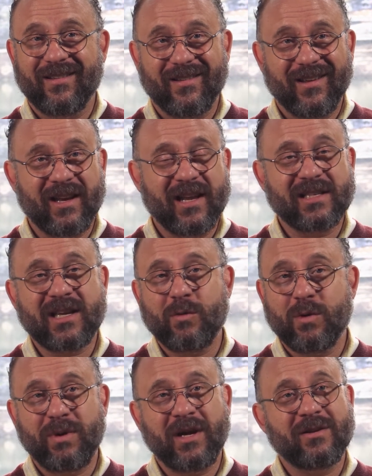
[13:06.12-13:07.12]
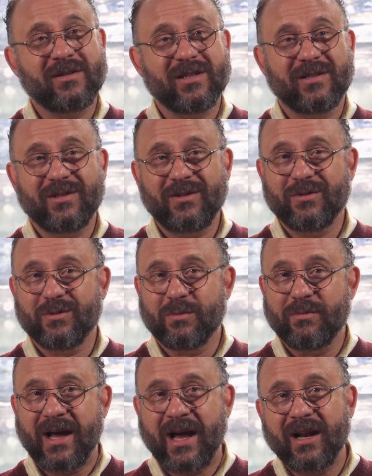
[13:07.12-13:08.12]
and that's how we're parenting too. We're
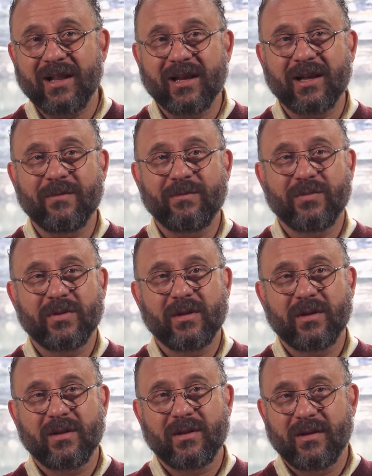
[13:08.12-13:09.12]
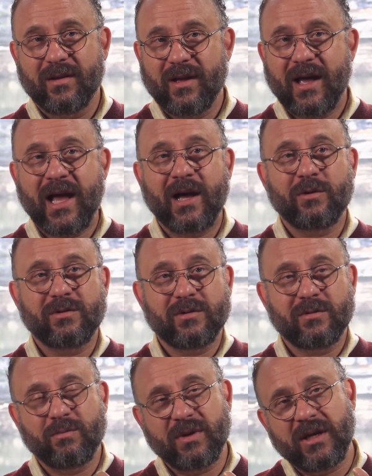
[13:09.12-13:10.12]
modeling how
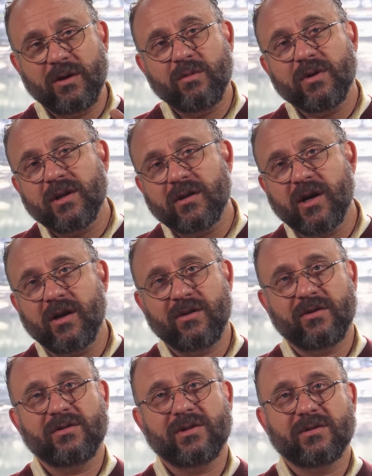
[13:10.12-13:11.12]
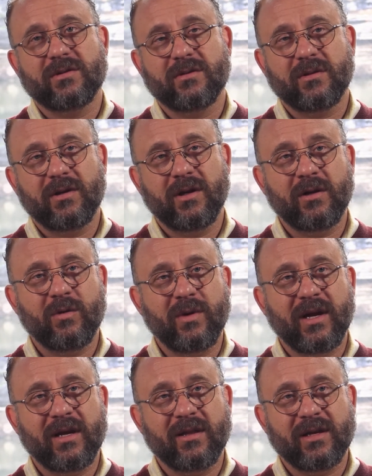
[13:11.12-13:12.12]
to be with others in a
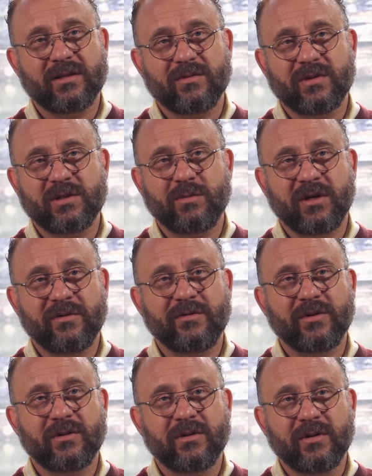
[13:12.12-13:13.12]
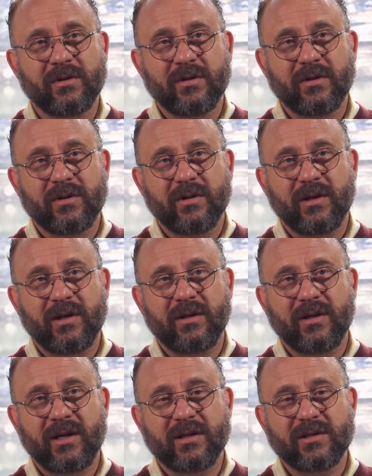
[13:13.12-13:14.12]
way that's respectful
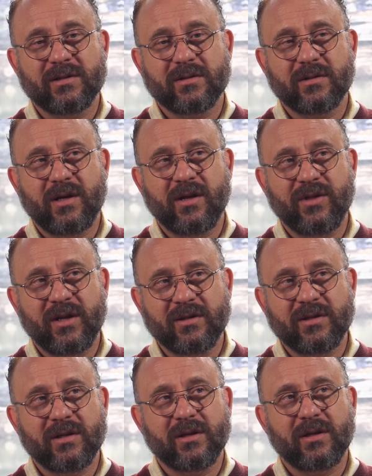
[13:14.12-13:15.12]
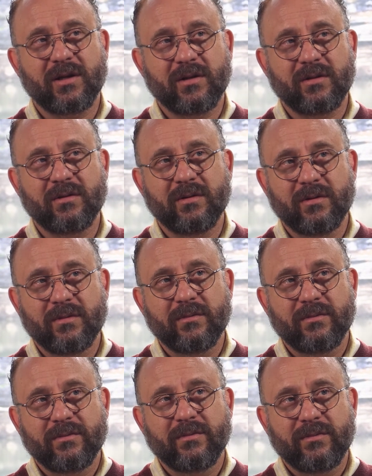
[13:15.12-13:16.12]
and that's authentic. And
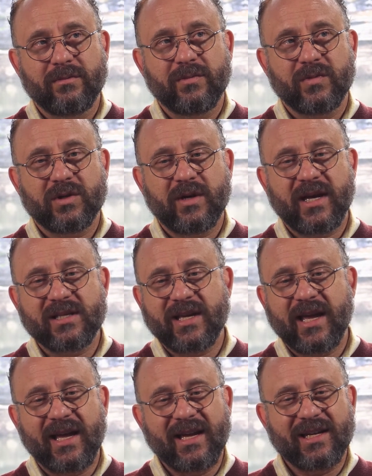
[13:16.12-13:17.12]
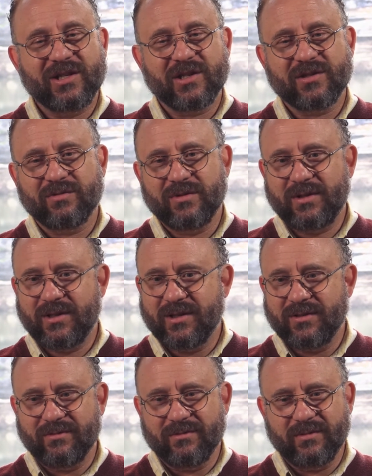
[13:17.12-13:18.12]
so as they age, it's
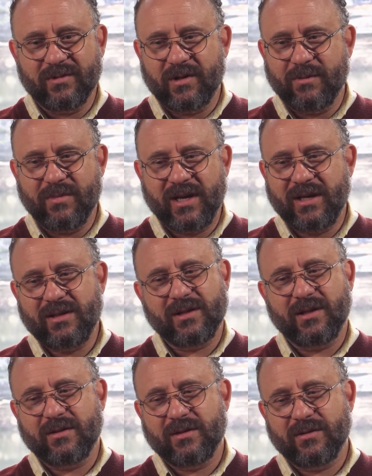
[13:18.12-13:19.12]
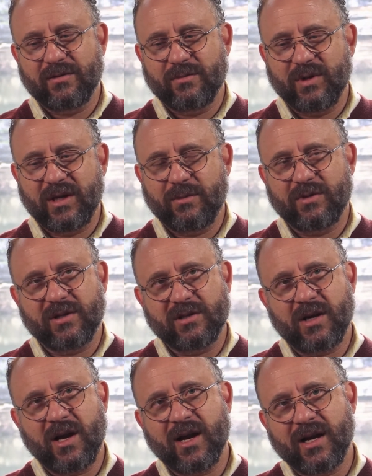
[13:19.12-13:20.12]
really amazing to be able to
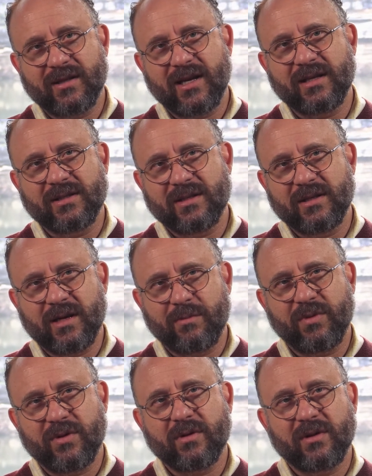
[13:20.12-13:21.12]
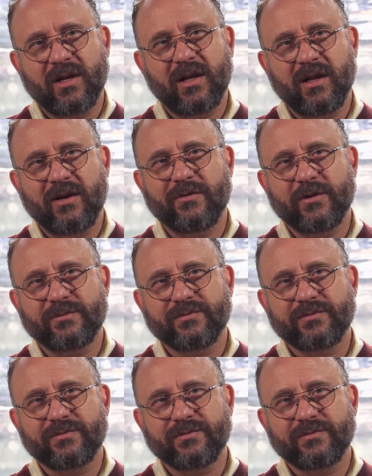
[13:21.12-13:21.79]
talk at that depth and that level,